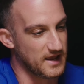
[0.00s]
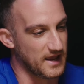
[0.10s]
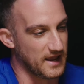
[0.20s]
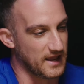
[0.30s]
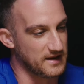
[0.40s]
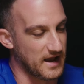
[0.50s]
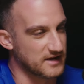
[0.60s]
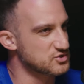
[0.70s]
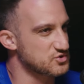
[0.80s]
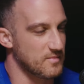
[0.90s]
And I
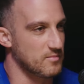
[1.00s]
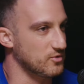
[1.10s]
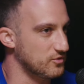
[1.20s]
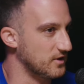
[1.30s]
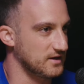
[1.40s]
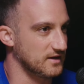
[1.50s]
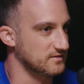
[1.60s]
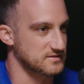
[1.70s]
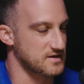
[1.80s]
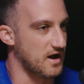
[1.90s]
just remember thinking at
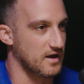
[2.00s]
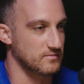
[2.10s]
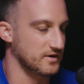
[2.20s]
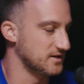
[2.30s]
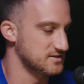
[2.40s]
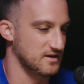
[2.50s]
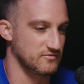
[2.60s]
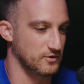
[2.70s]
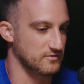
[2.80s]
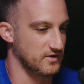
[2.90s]
the time, like I said
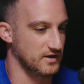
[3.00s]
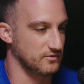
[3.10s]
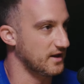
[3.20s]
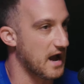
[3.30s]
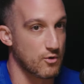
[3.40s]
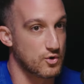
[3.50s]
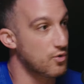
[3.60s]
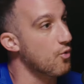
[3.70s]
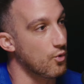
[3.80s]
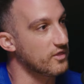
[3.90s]
very vaguely, how
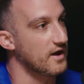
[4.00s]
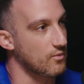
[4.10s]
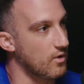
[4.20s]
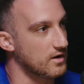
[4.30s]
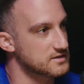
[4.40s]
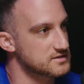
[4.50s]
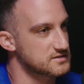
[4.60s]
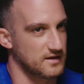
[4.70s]
cool that was.